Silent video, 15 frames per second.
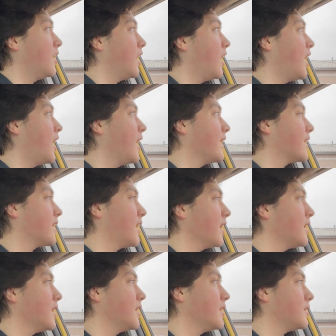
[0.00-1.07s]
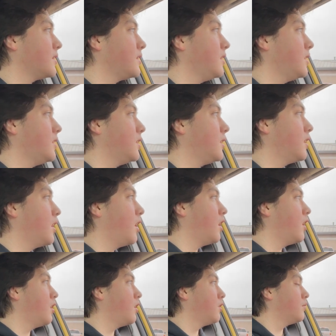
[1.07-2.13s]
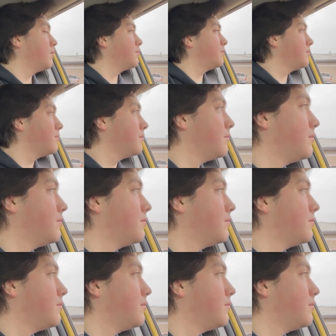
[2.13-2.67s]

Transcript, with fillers: hi, can I get the um,